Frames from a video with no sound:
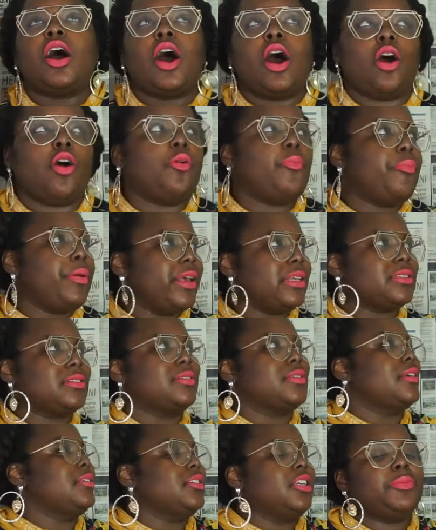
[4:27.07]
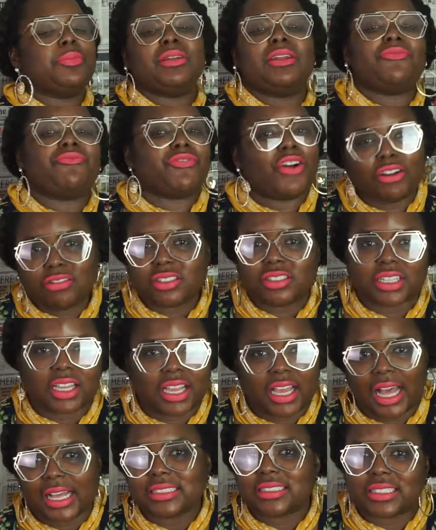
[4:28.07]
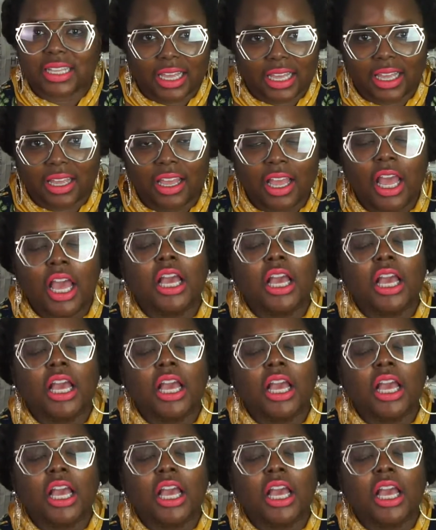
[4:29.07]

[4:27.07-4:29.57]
owned business that should have been the first thing i said